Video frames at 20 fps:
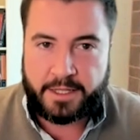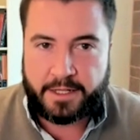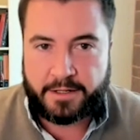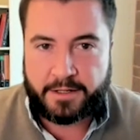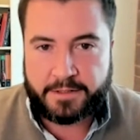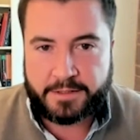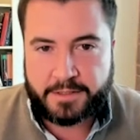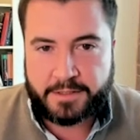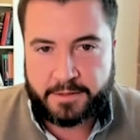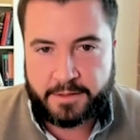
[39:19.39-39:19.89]

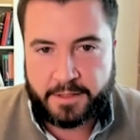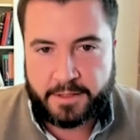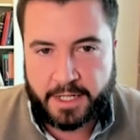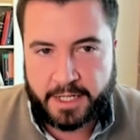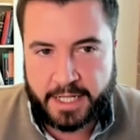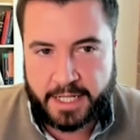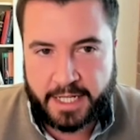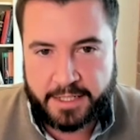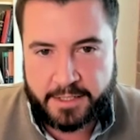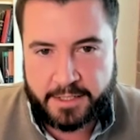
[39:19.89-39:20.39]
There's,
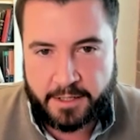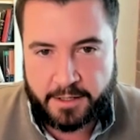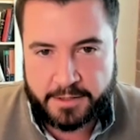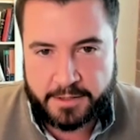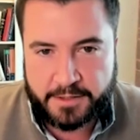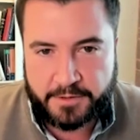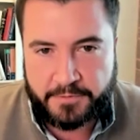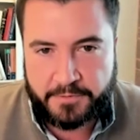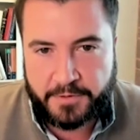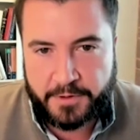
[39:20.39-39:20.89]
again,
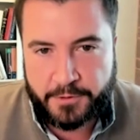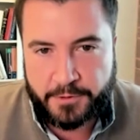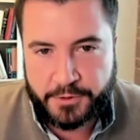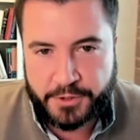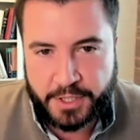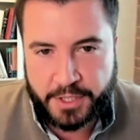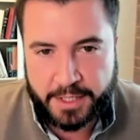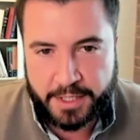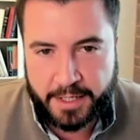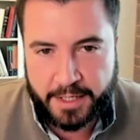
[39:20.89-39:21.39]
talks of
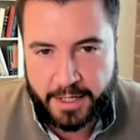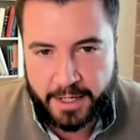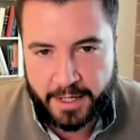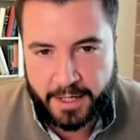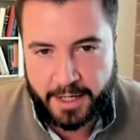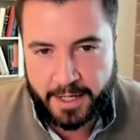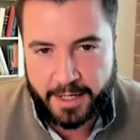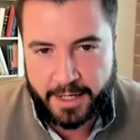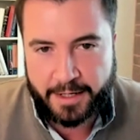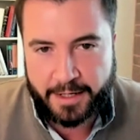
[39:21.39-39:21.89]
fusion.
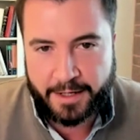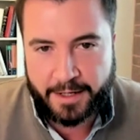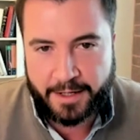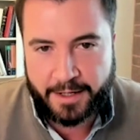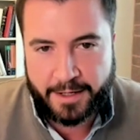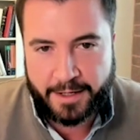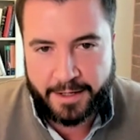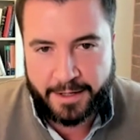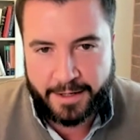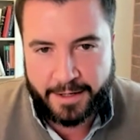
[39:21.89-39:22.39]
I
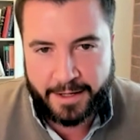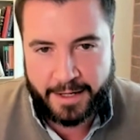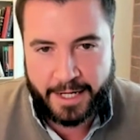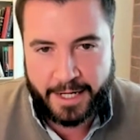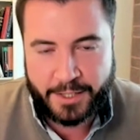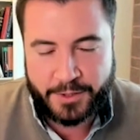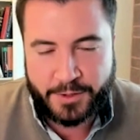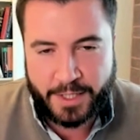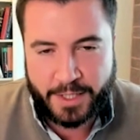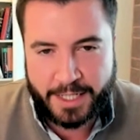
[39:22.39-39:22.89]
uh,
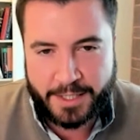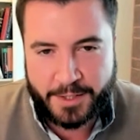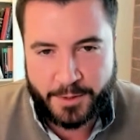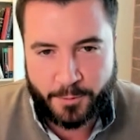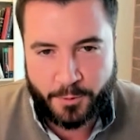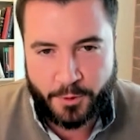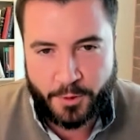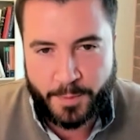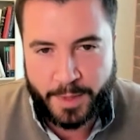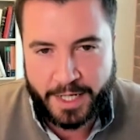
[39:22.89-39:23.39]
I try not
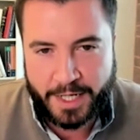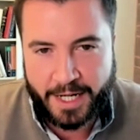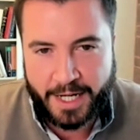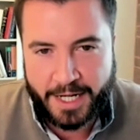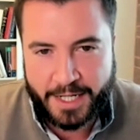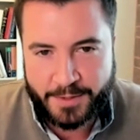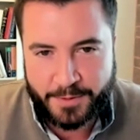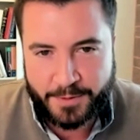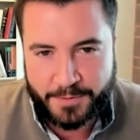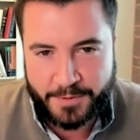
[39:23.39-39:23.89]
to roll my
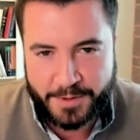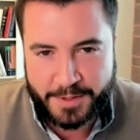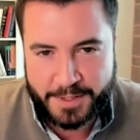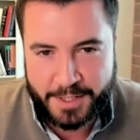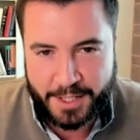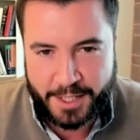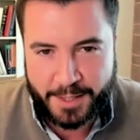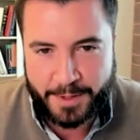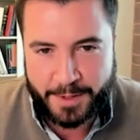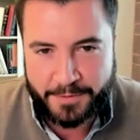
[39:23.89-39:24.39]
eyes when
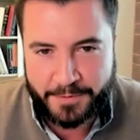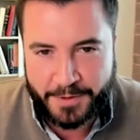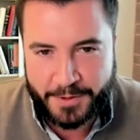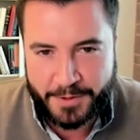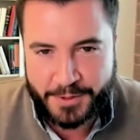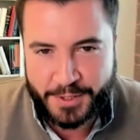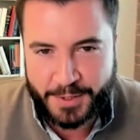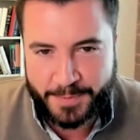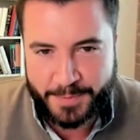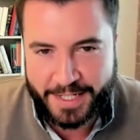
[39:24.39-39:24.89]
folks talk about
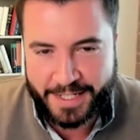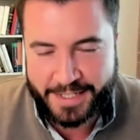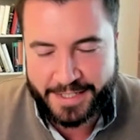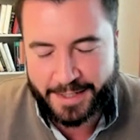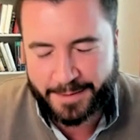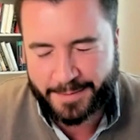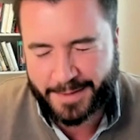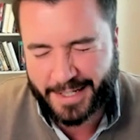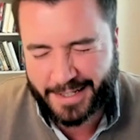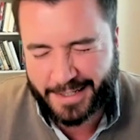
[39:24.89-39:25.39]
fusion,
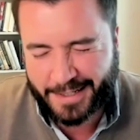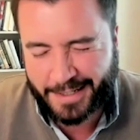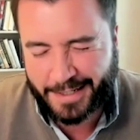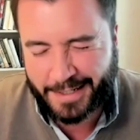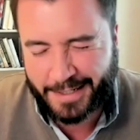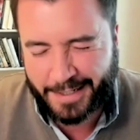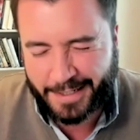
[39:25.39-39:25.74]
because I'm like,